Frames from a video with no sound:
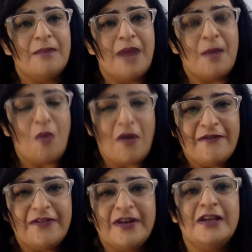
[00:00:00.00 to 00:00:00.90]
my
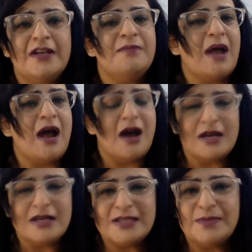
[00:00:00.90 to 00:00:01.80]
boyfriend, my
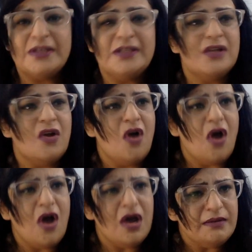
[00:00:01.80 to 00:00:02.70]
husband
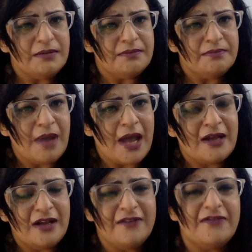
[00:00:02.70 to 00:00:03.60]
or
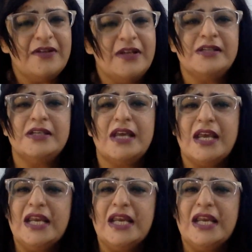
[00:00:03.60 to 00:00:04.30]
my girlfriend,